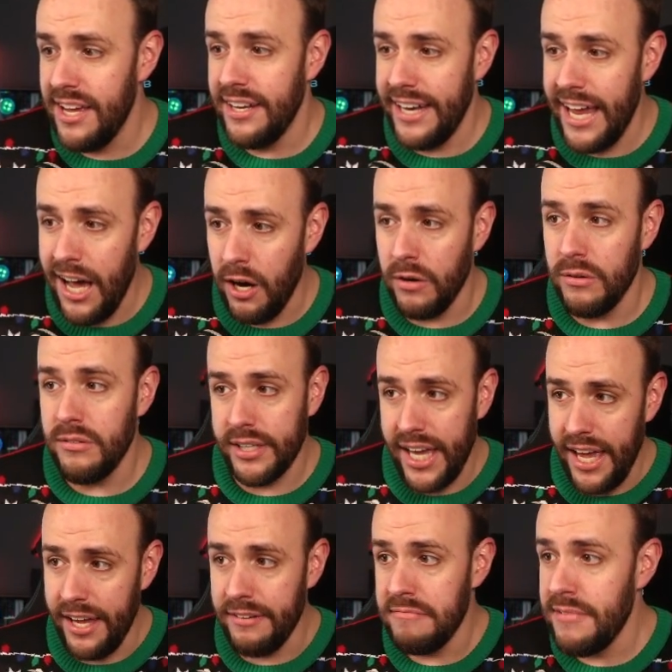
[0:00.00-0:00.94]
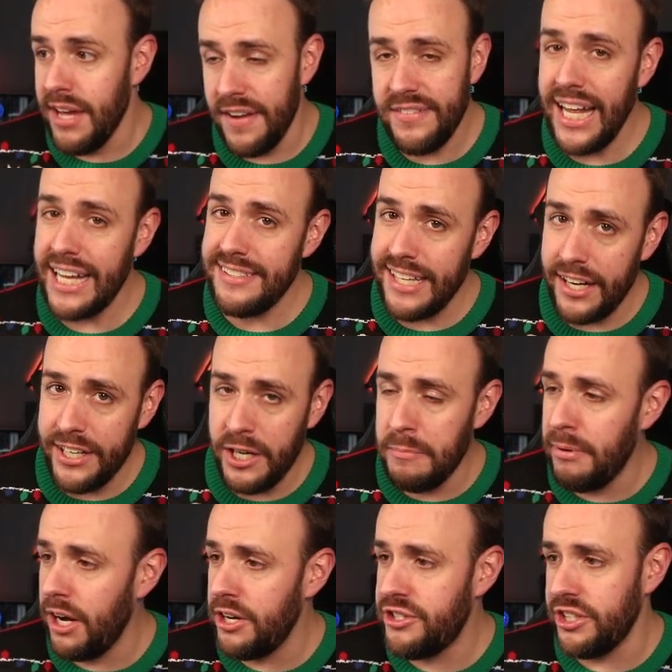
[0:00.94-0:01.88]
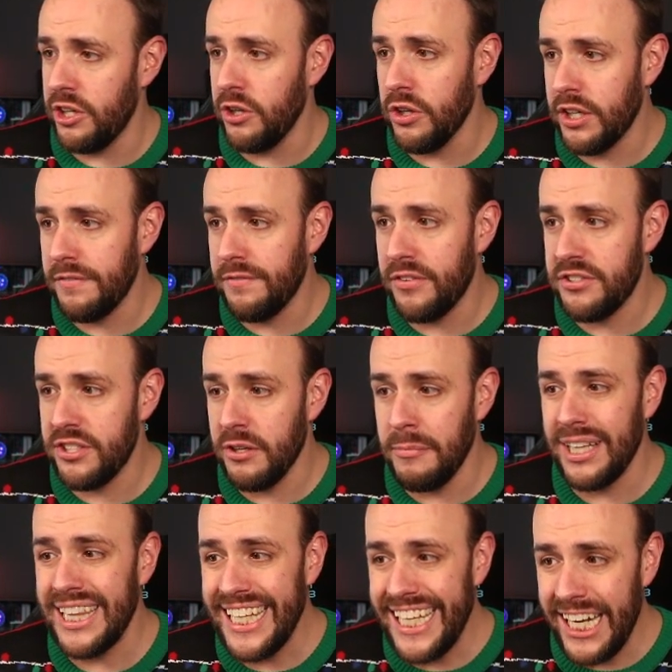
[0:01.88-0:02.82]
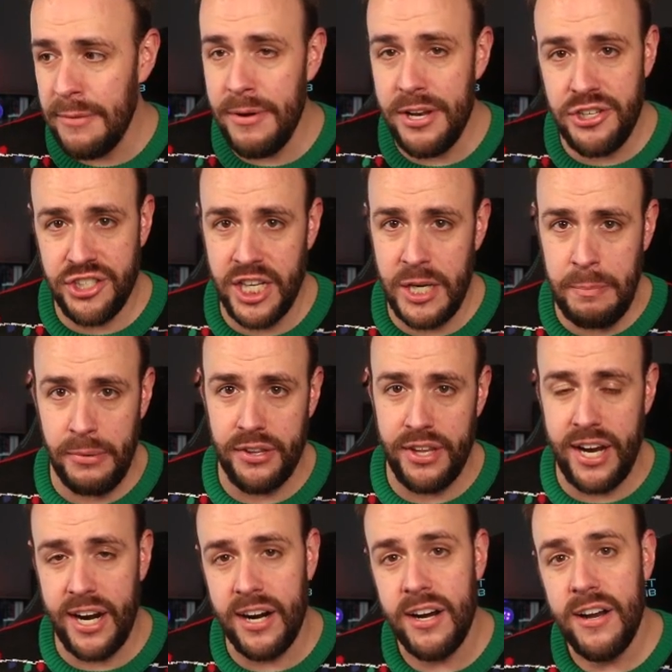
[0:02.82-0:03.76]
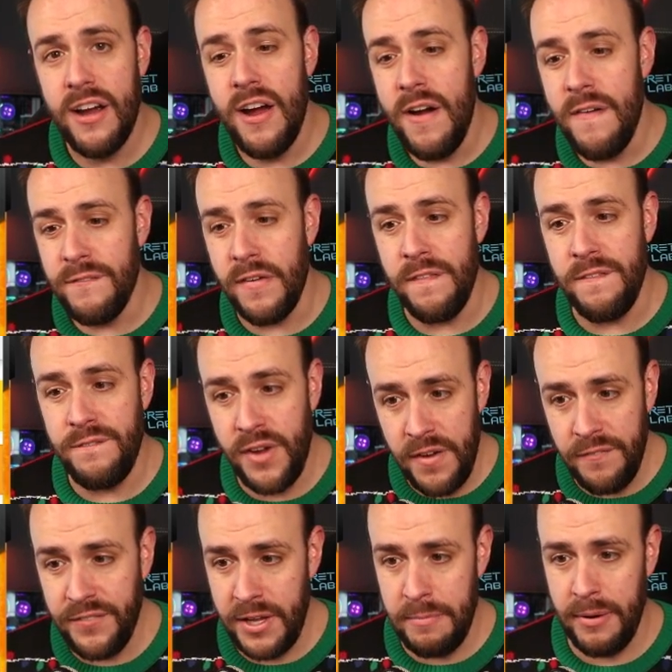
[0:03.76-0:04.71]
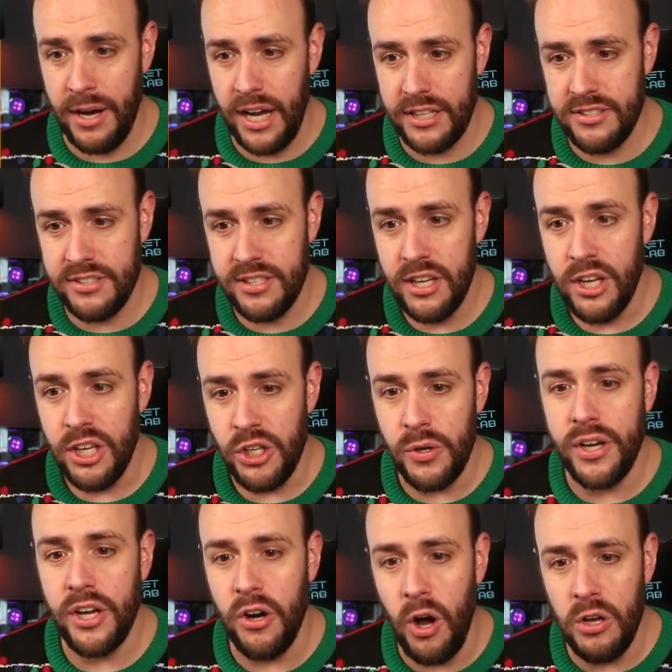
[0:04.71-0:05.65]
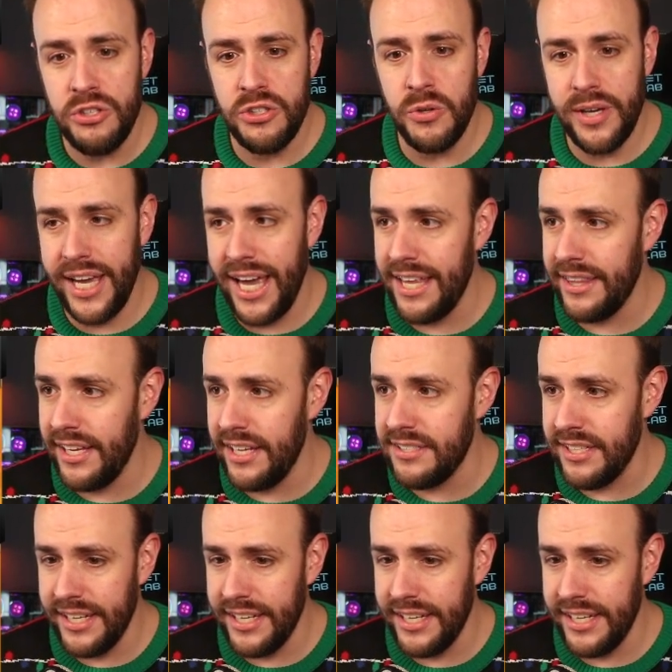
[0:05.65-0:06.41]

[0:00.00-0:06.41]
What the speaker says: Now, again, if that's out of your budget, you're looking for something a little bit cheaper there, for $50, you can also get this.